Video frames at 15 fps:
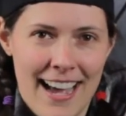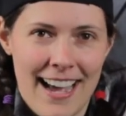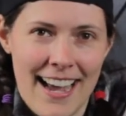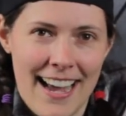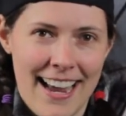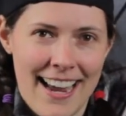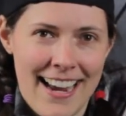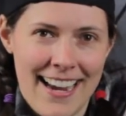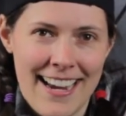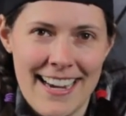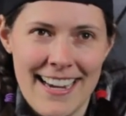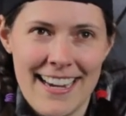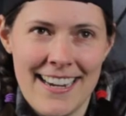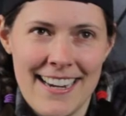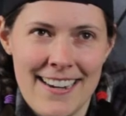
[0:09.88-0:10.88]

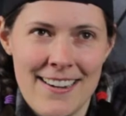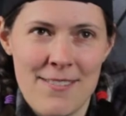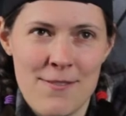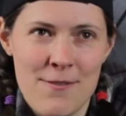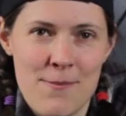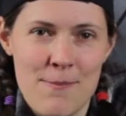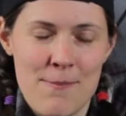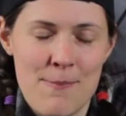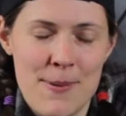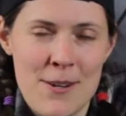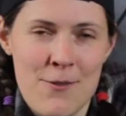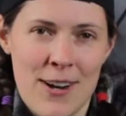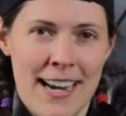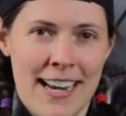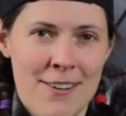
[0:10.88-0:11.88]
I've
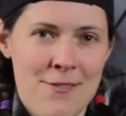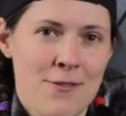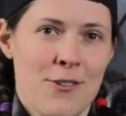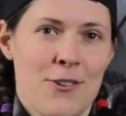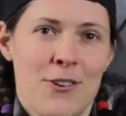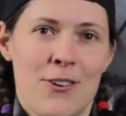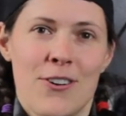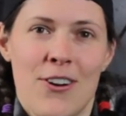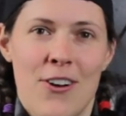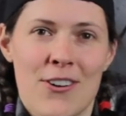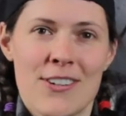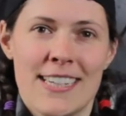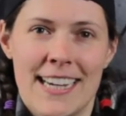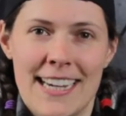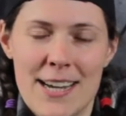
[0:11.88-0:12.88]
been writing for a
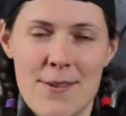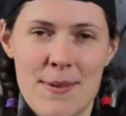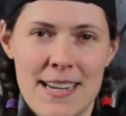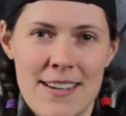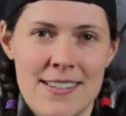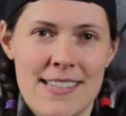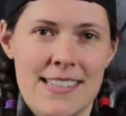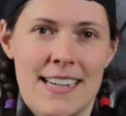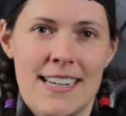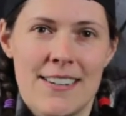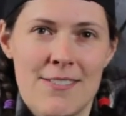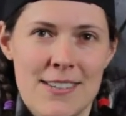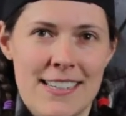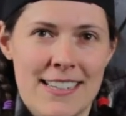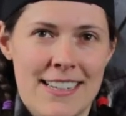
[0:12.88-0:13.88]
long time and I
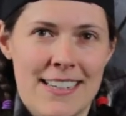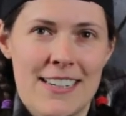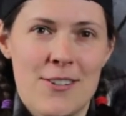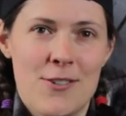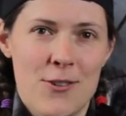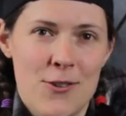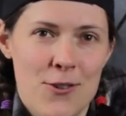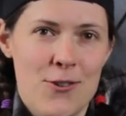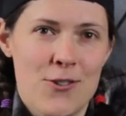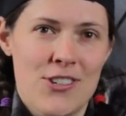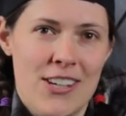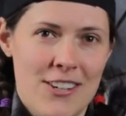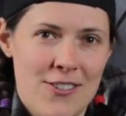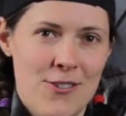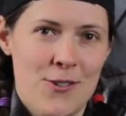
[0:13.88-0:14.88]
decided recently to
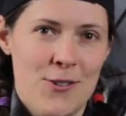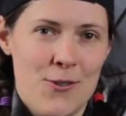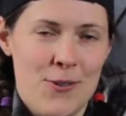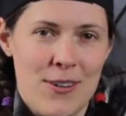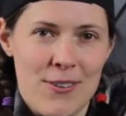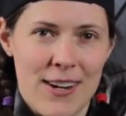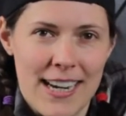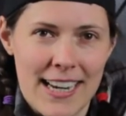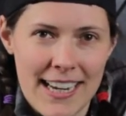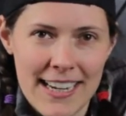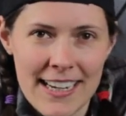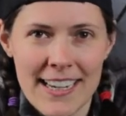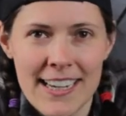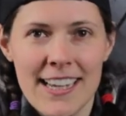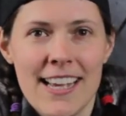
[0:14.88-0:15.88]
change to
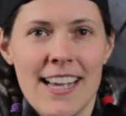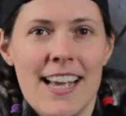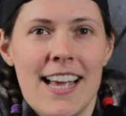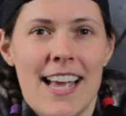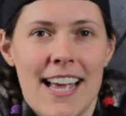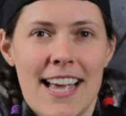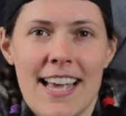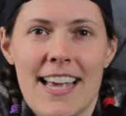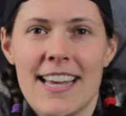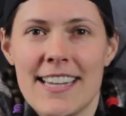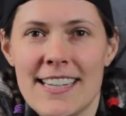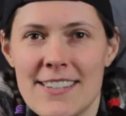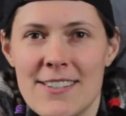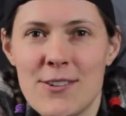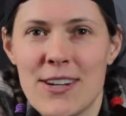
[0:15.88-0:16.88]
screenwriting.
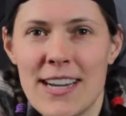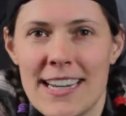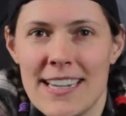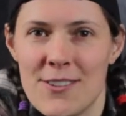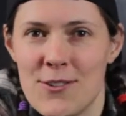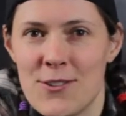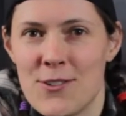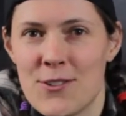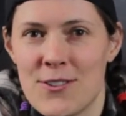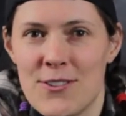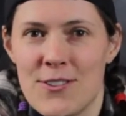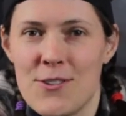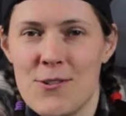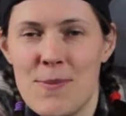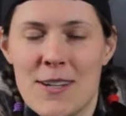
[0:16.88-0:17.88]
And to get into
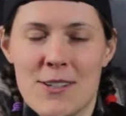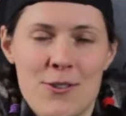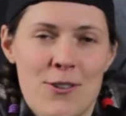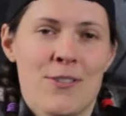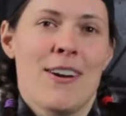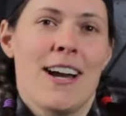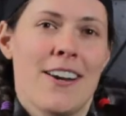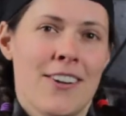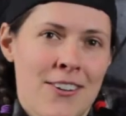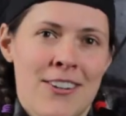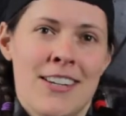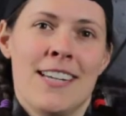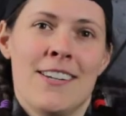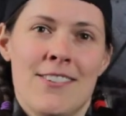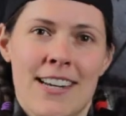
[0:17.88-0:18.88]
to be a screenwriter,
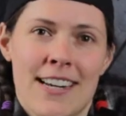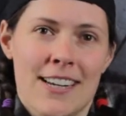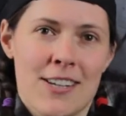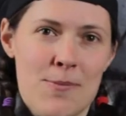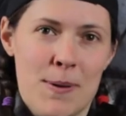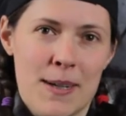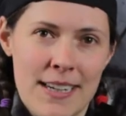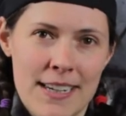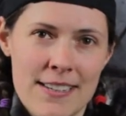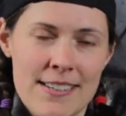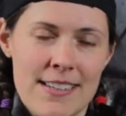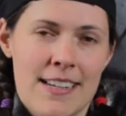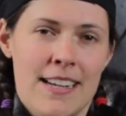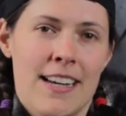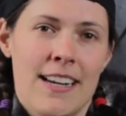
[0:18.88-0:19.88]
you need to get
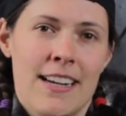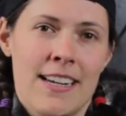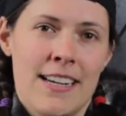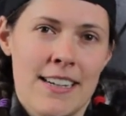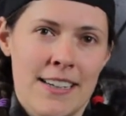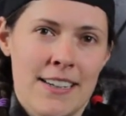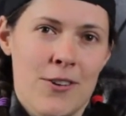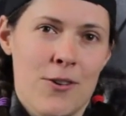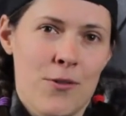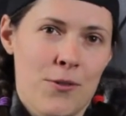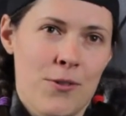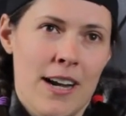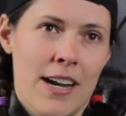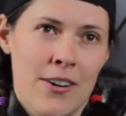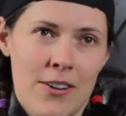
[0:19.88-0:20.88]
experience, and I hear
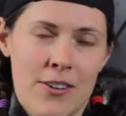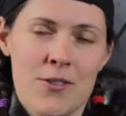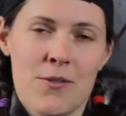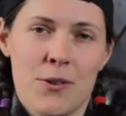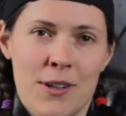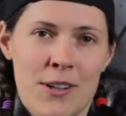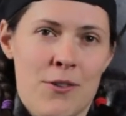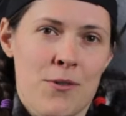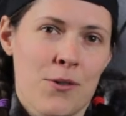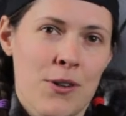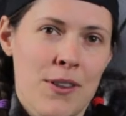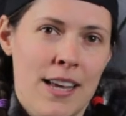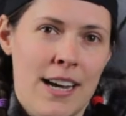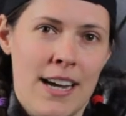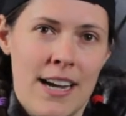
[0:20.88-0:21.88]
I heard over and
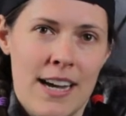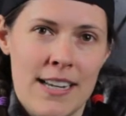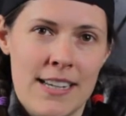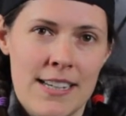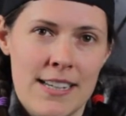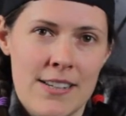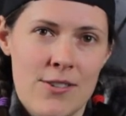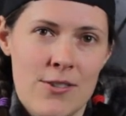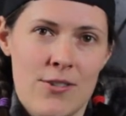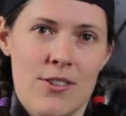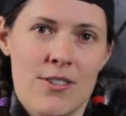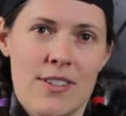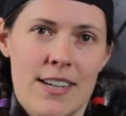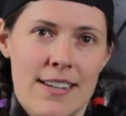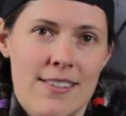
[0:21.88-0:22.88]
over that I needed to
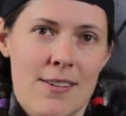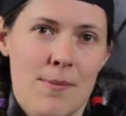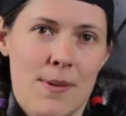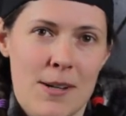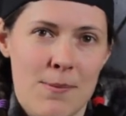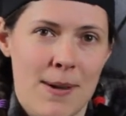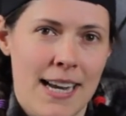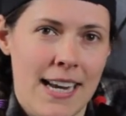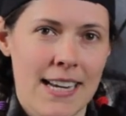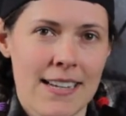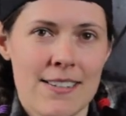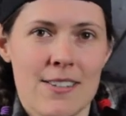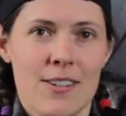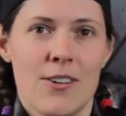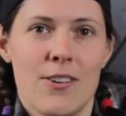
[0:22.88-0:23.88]
just get something
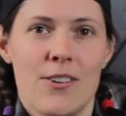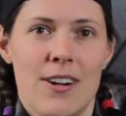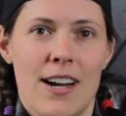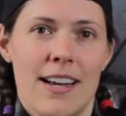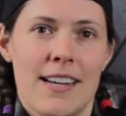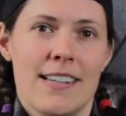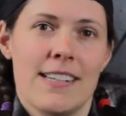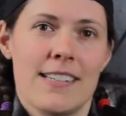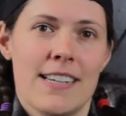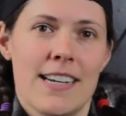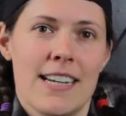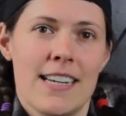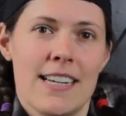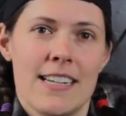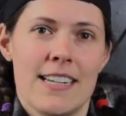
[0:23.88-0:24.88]
made, so I
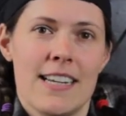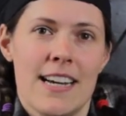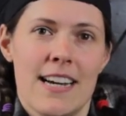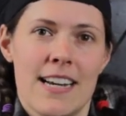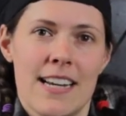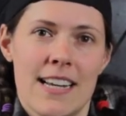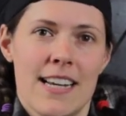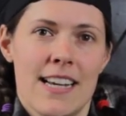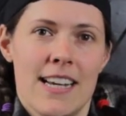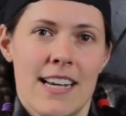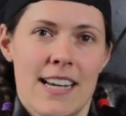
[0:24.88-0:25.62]
decided that